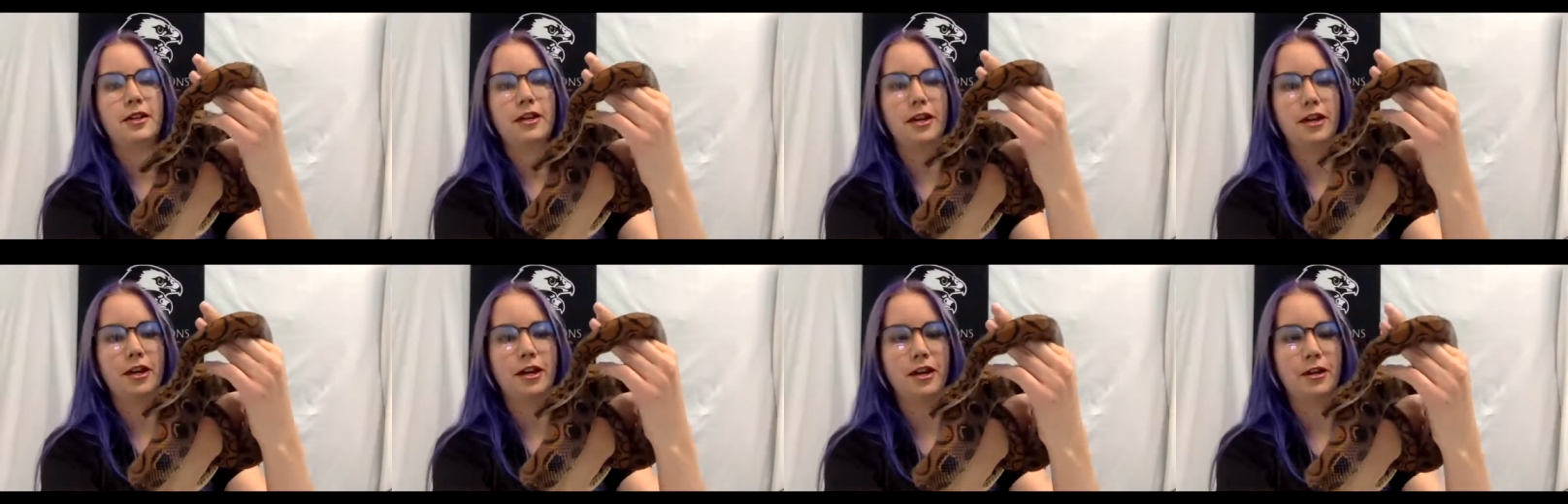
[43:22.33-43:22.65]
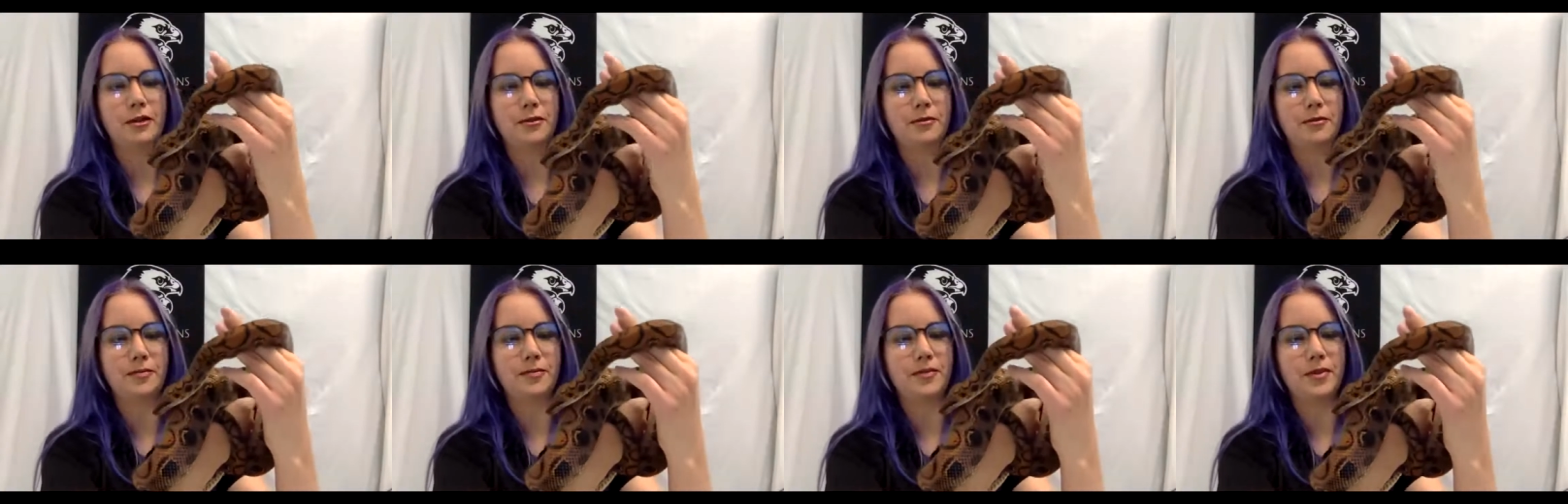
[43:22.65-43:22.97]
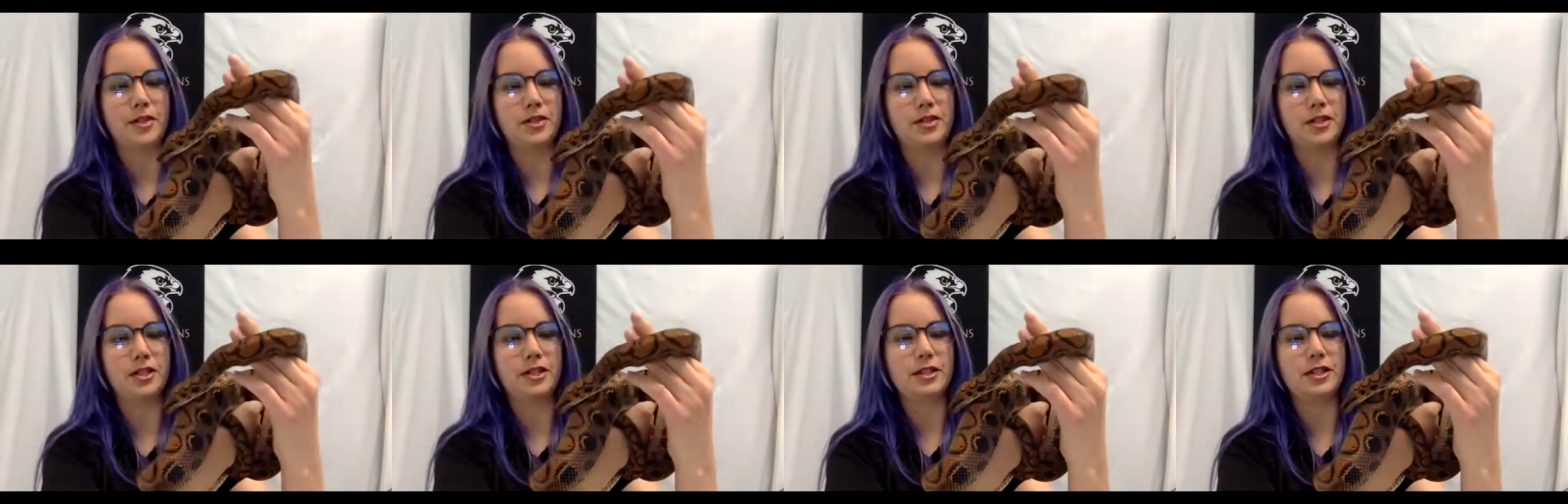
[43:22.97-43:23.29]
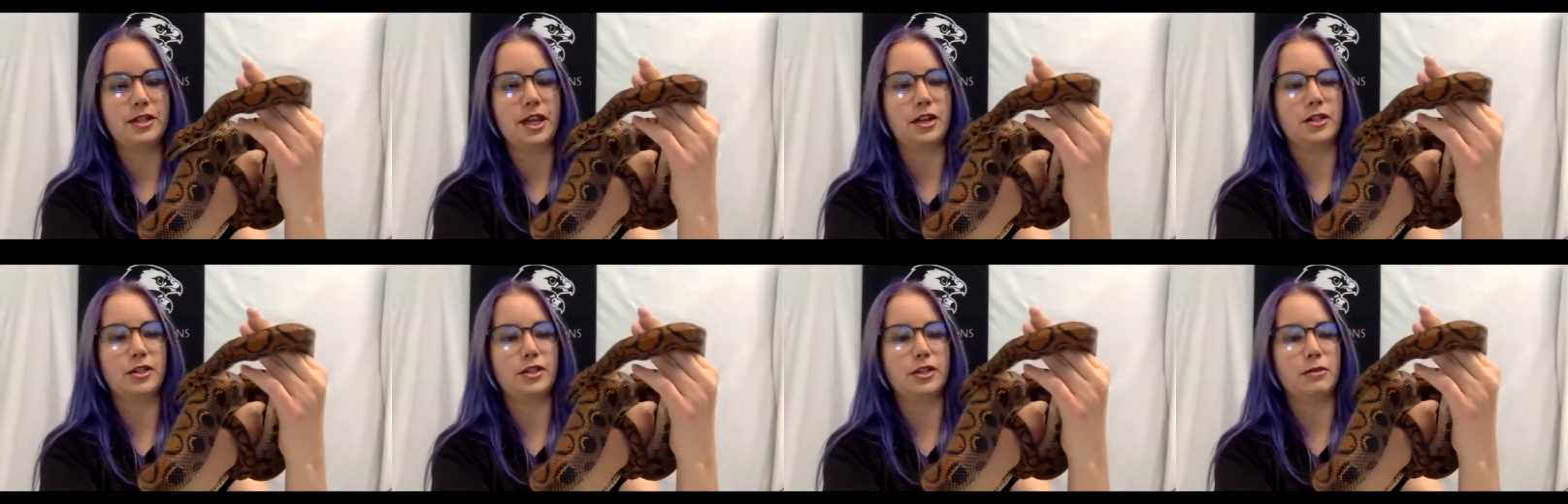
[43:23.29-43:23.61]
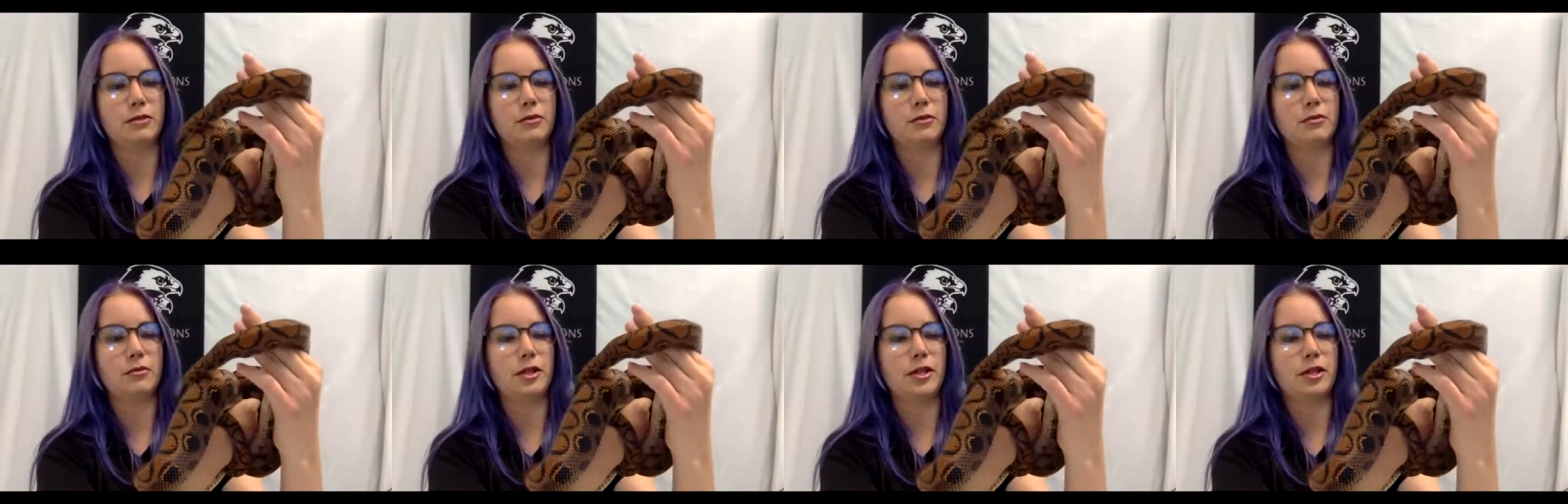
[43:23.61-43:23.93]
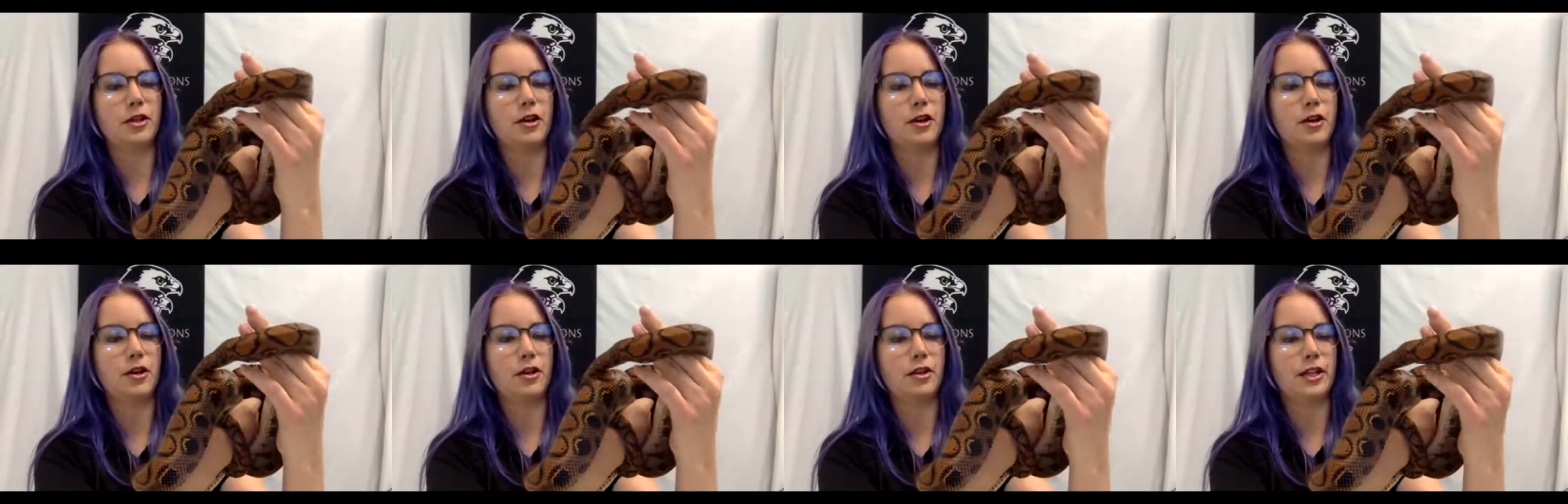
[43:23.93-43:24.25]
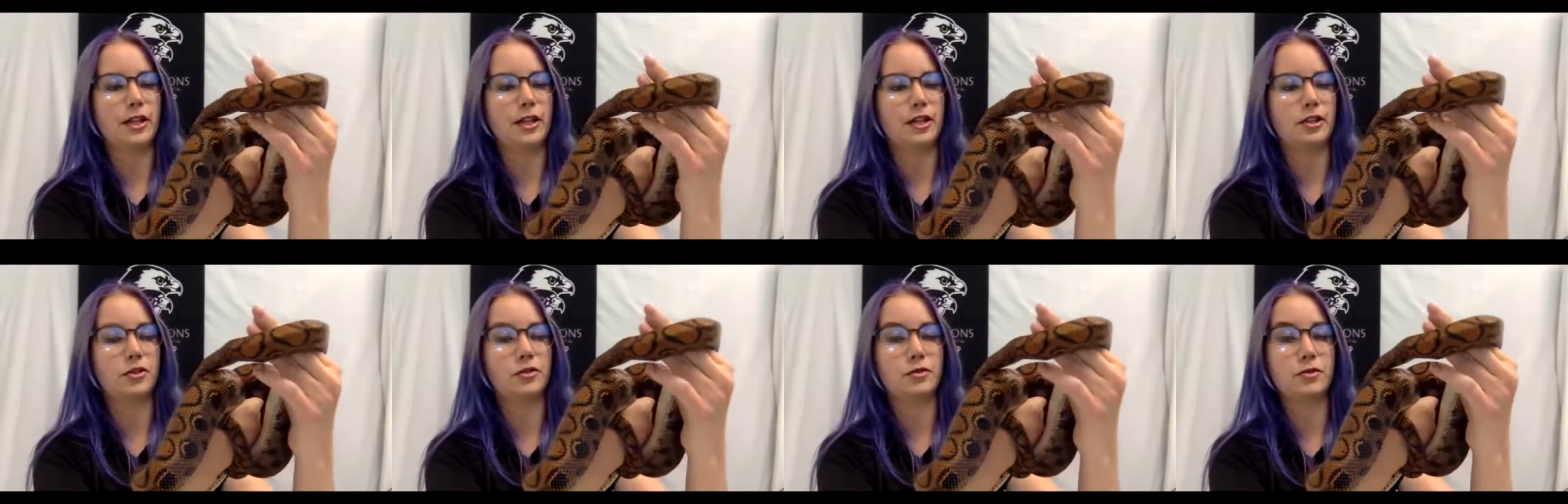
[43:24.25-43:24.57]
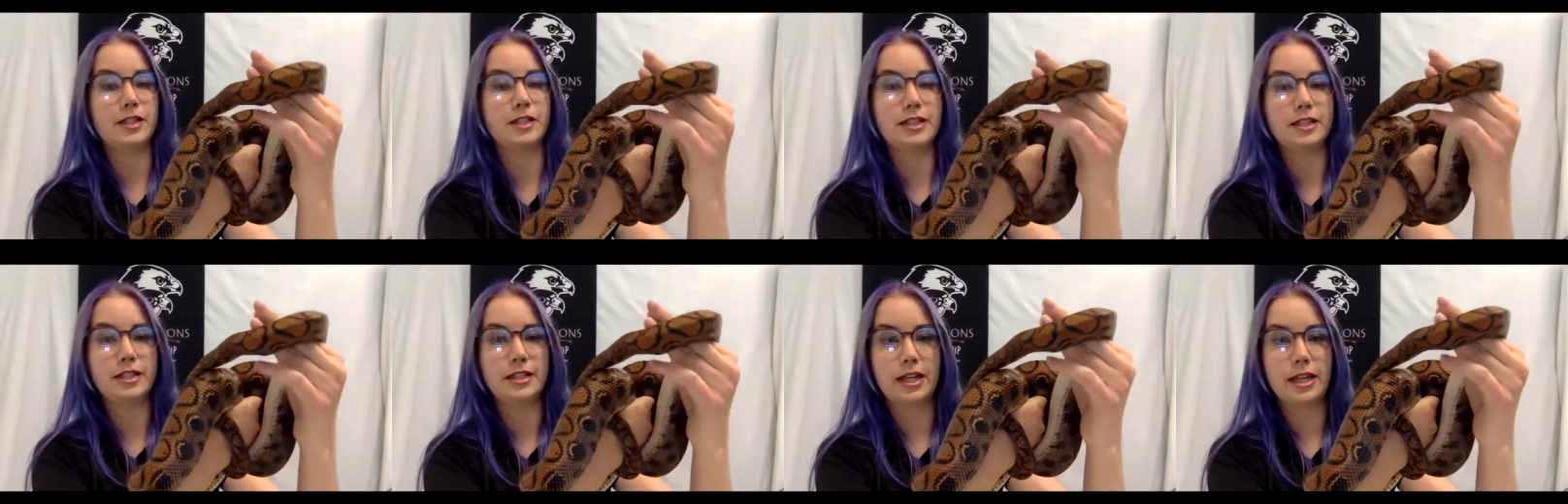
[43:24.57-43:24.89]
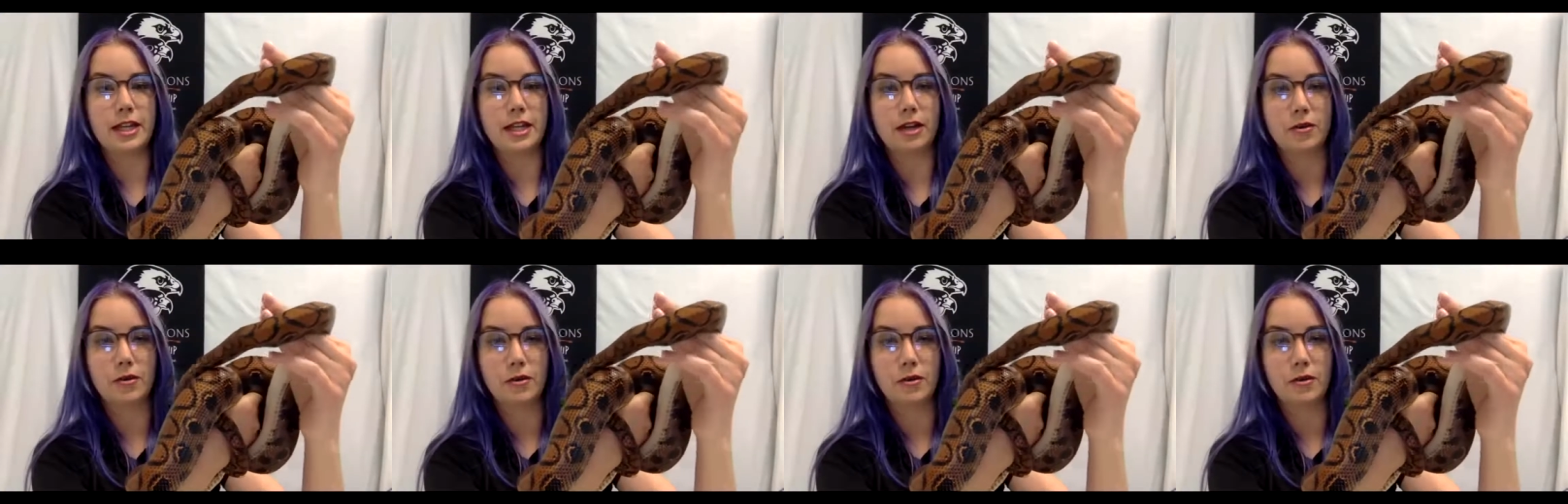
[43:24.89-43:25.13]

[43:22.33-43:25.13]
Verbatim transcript: um, she is actually what we call a tree snake